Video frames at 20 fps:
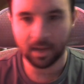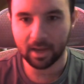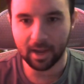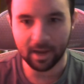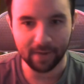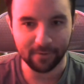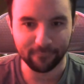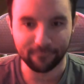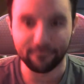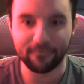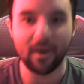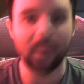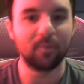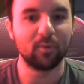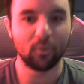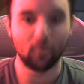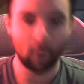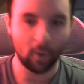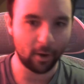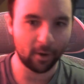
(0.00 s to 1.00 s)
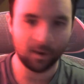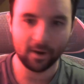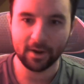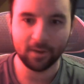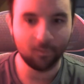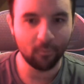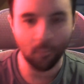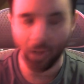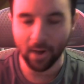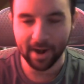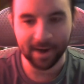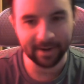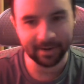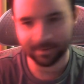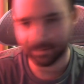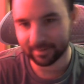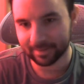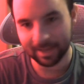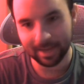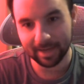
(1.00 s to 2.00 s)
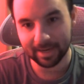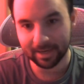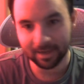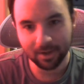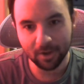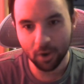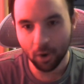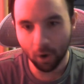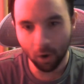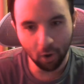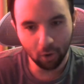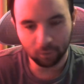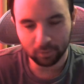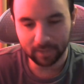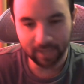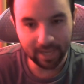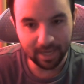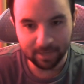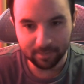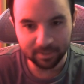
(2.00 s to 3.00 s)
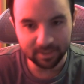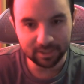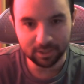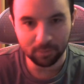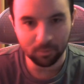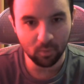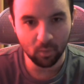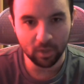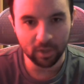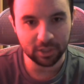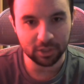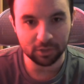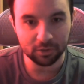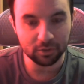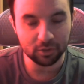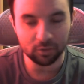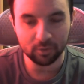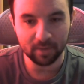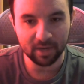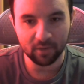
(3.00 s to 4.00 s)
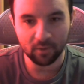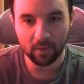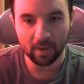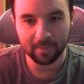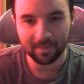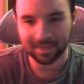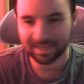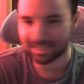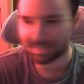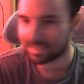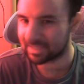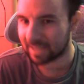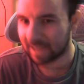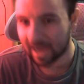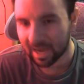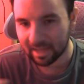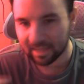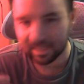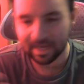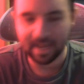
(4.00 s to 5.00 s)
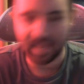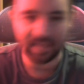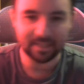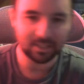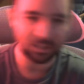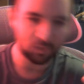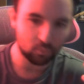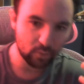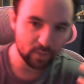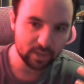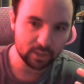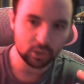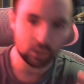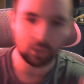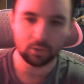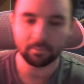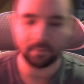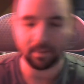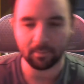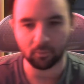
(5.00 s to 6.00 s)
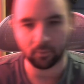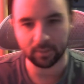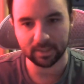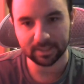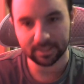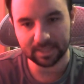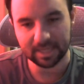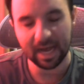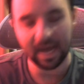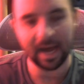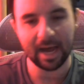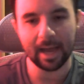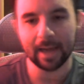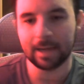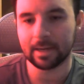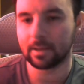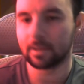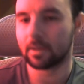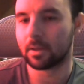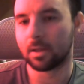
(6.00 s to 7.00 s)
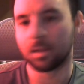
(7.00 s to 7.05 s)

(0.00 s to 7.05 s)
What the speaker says: in February when, like, hardly anybody's gonna be watching YouTube anyway because it's the holidays, it's winter, people are inside,